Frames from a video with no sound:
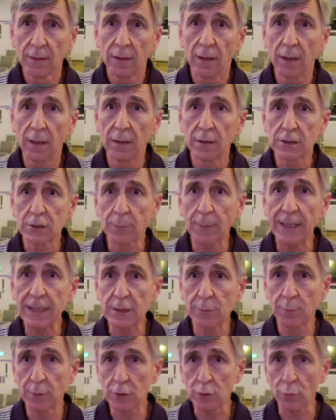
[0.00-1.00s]
uh,
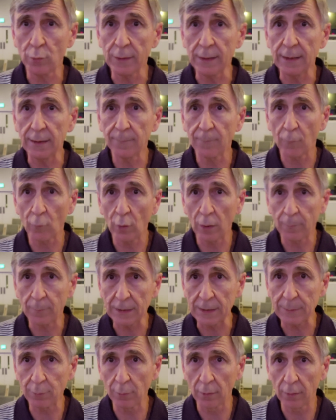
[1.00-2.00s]
space between where
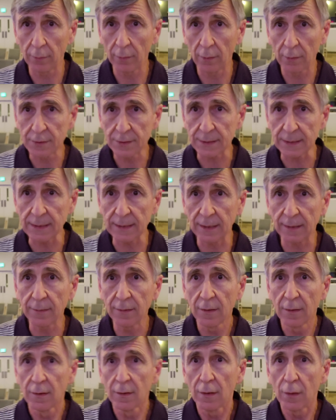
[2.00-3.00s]
people are, are seated,